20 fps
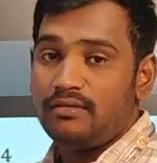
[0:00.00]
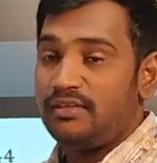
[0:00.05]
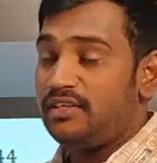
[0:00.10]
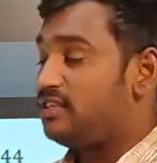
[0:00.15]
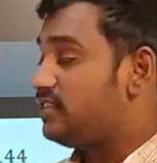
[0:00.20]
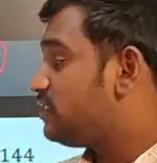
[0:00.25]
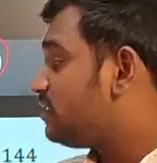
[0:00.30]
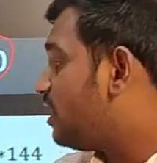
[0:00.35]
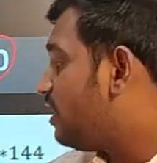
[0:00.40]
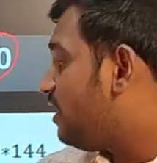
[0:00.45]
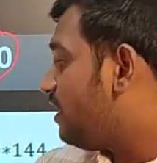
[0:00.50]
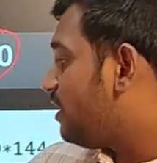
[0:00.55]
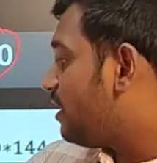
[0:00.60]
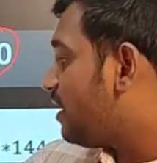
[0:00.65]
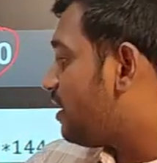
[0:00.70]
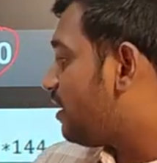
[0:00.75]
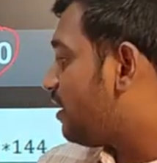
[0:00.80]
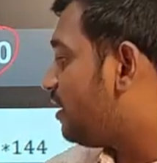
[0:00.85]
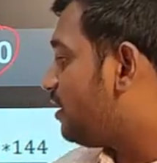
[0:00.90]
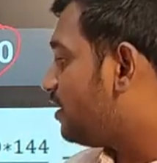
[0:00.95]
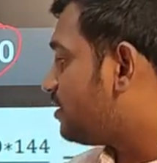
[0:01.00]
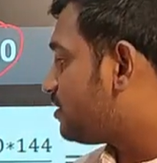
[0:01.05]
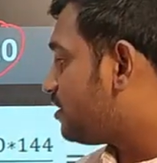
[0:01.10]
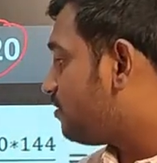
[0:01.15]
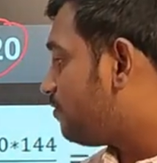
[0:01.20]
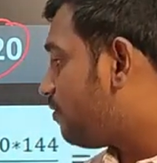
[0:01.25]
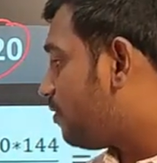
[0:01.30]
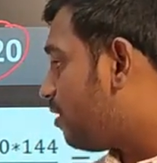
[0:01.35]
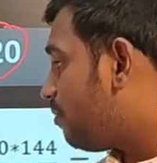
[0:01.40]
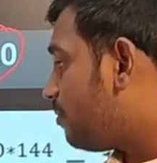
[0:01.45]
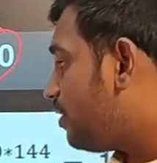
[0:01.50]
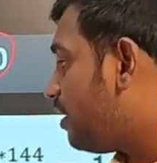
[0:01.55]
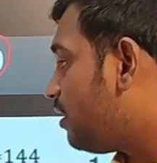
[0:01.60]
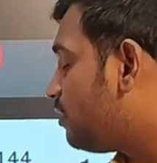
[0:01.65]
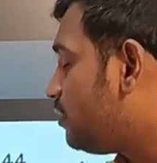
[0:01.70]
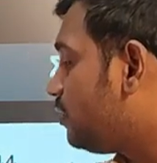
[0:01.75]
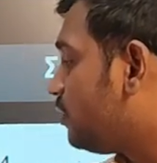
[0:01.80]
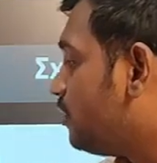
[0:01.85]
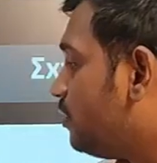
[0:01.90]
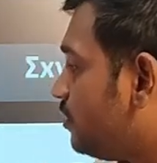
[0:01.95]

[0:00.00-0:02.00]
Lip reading: This is the linear regression formula.